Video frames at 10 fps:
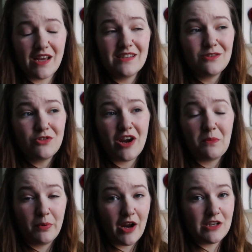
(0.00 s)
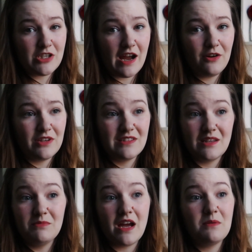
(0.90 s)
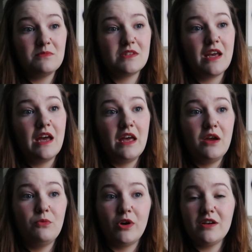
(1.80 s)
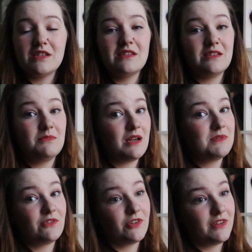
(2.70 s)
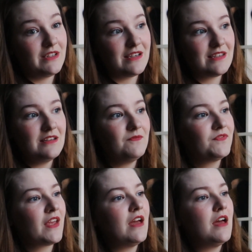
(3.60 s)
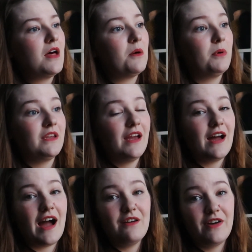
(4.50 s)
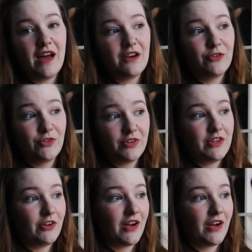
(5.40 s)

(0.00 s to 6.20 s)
still try to branch out, and sometimes it works and sometimes it really doesn't. But yeah, I've had a really great